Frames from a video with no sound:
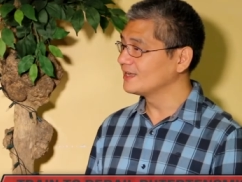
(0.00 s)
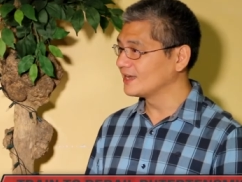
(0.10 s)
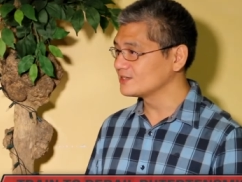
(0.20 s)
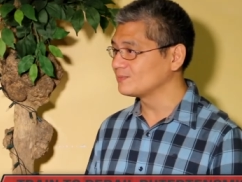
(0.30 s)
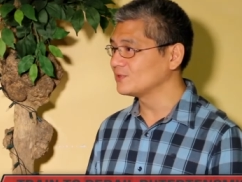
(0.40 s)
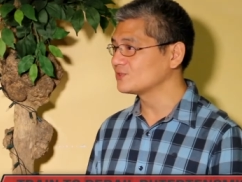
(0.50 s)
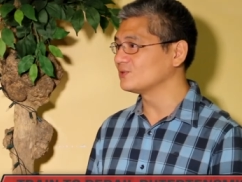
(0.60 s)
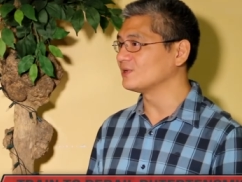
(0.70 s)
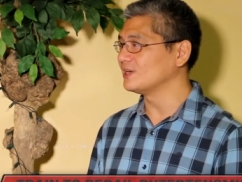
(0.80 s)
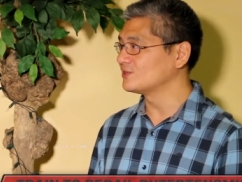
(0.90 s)
as opposed
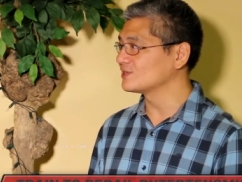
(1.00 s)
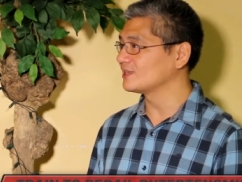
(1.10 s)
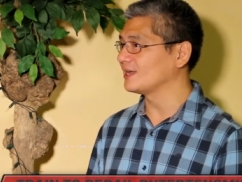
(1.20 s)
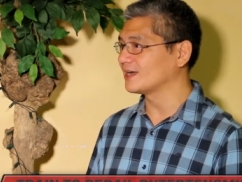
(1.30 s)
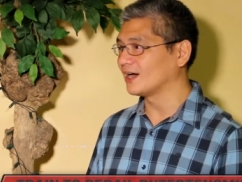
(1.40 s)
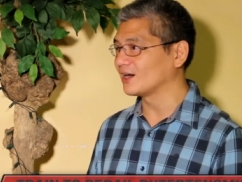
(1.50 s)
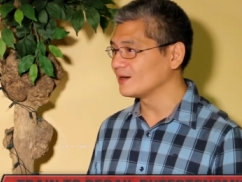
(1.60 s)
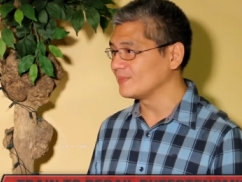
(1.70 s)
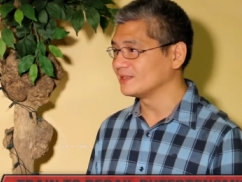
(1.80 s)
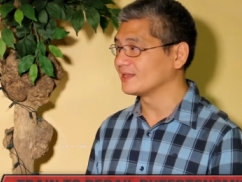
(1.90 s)
to regions like
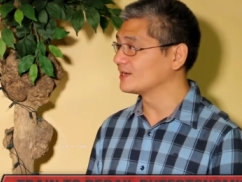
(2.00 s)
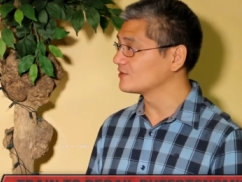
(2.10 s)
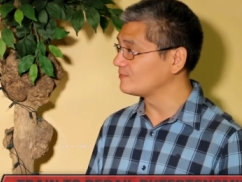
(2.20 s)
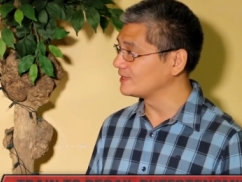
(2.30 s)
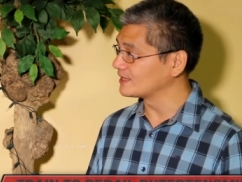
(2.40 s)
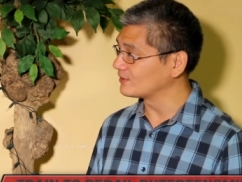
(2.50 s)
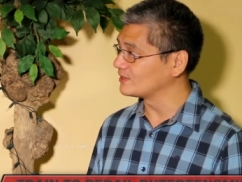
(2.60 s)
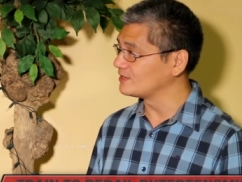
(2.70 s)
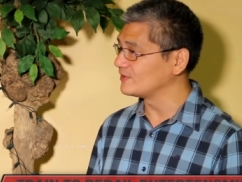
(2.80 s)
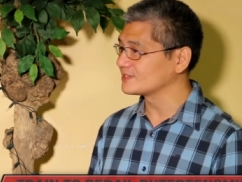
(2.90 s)
A R M and the rest of Mindanao
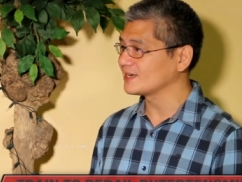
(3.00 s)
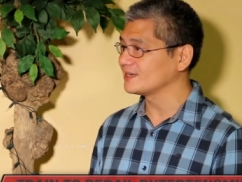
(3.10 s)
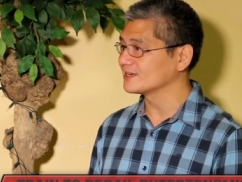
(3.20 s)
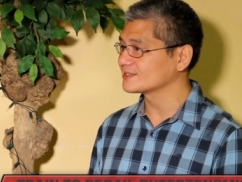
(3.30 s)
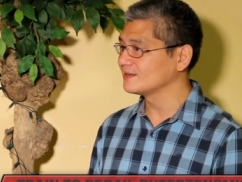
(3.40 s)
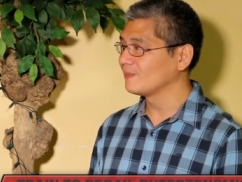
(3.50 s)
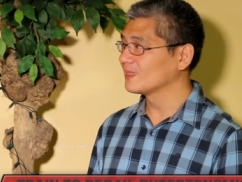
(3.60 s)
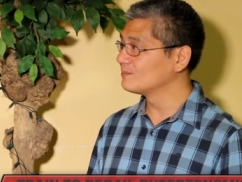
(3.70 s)
and the Visayas,